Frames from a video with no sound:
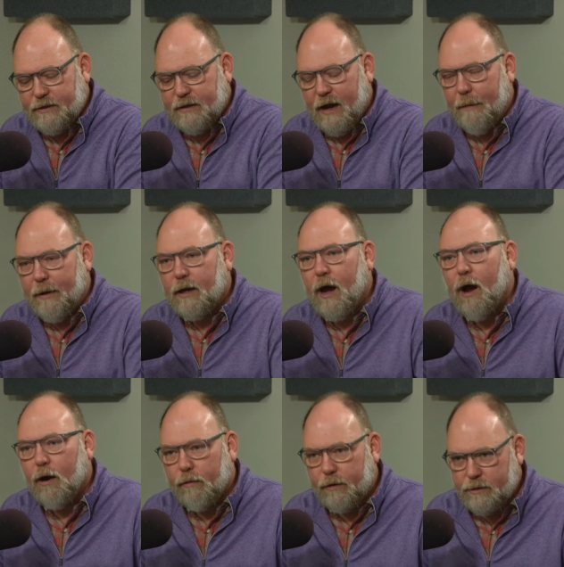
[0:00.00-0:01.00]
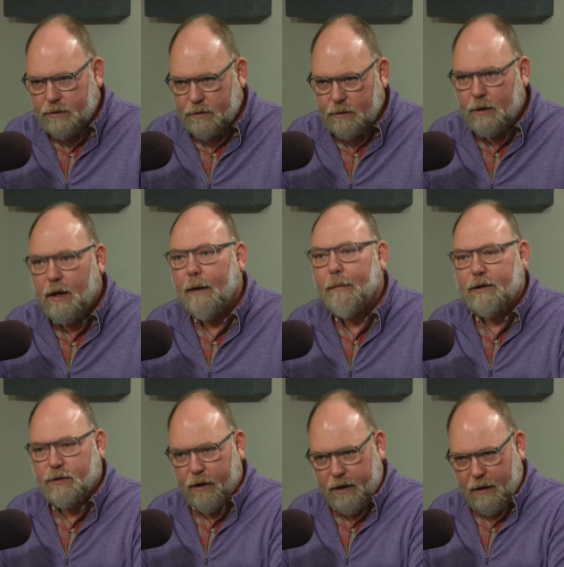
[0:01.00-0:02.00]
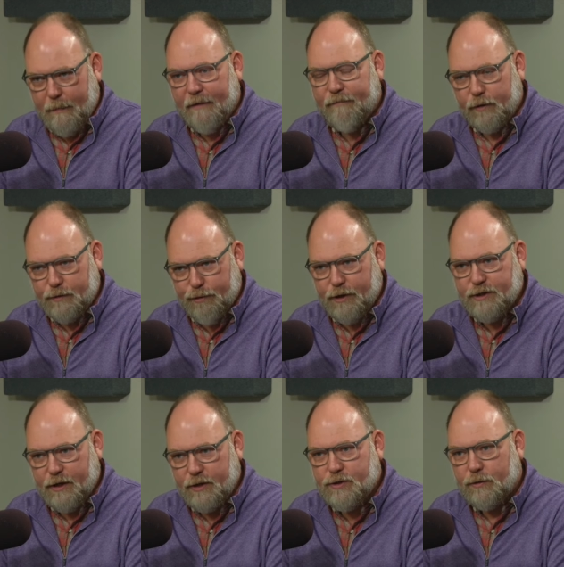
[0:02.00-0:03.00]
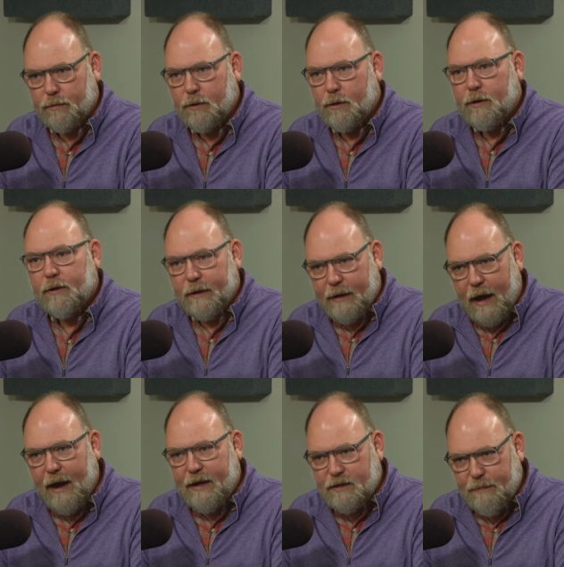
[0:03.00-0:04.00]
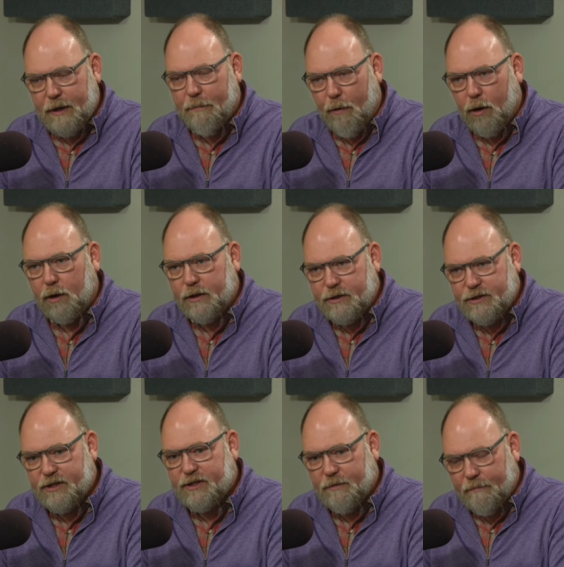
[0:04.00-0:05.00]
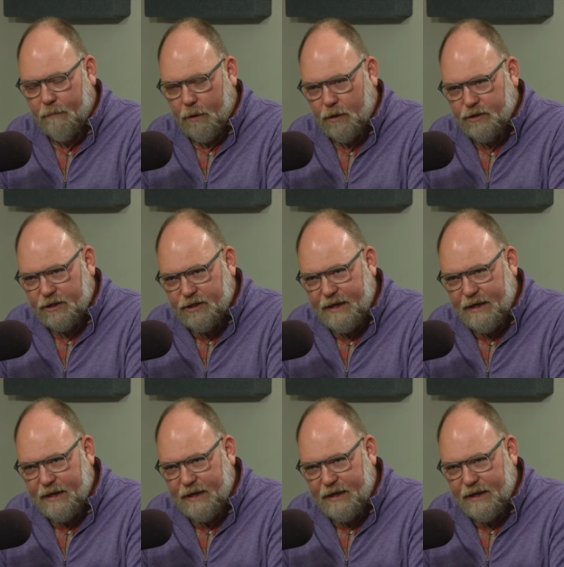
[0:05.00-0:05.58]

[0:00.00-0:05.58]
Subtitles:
time in Congress. I'm not talking about for his presidential. The guy has been a part of the system since